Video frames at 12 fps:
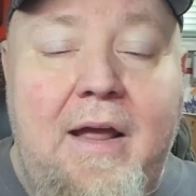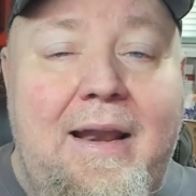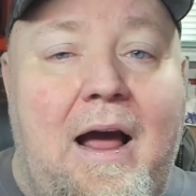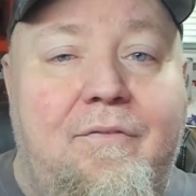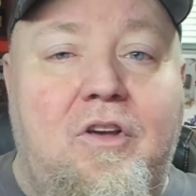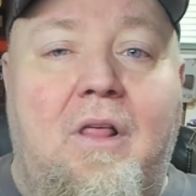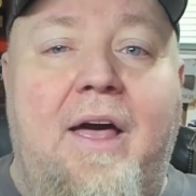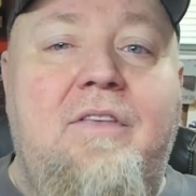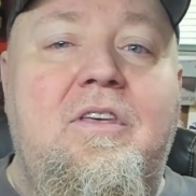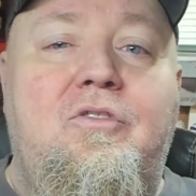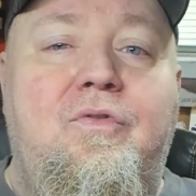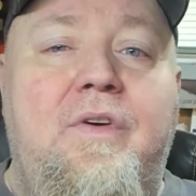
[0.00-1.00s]
Now, if you like
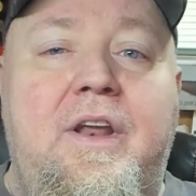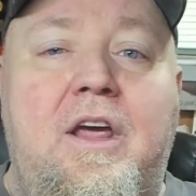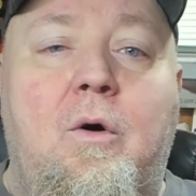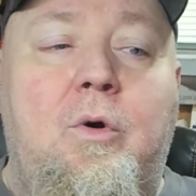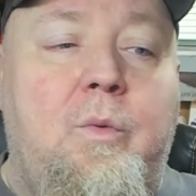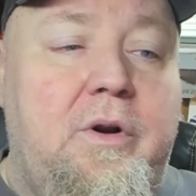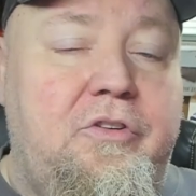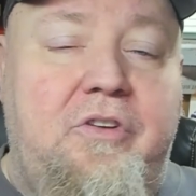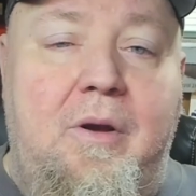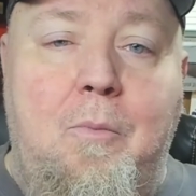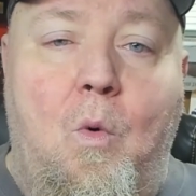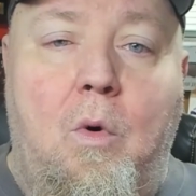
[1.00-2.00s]
this video and want to
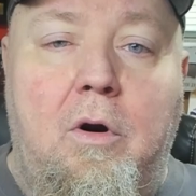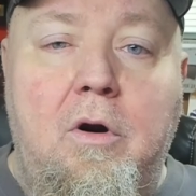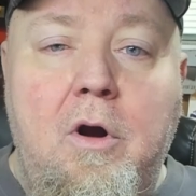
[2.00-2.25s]
see more,